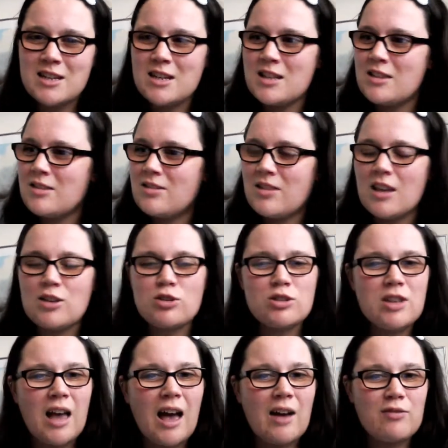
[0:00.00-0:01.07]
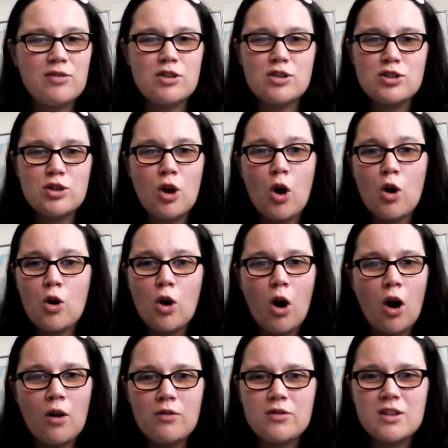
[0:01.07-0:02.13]
they just have to start
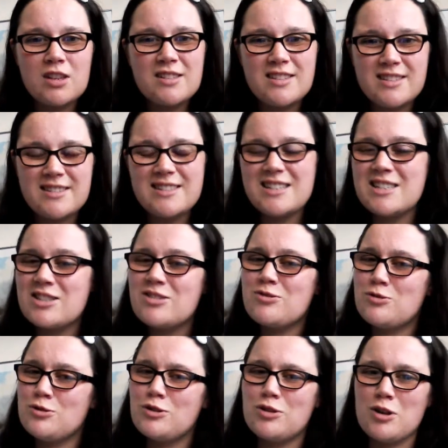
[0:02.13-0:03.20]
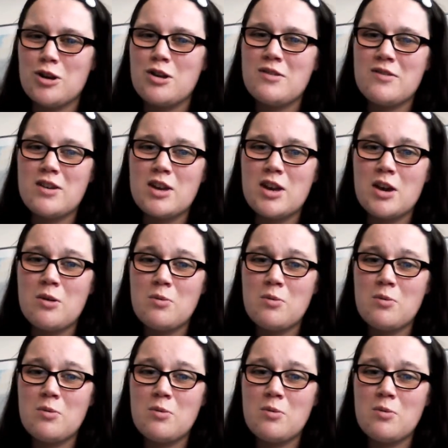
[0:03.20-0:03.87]
coughing and sneezing all over you.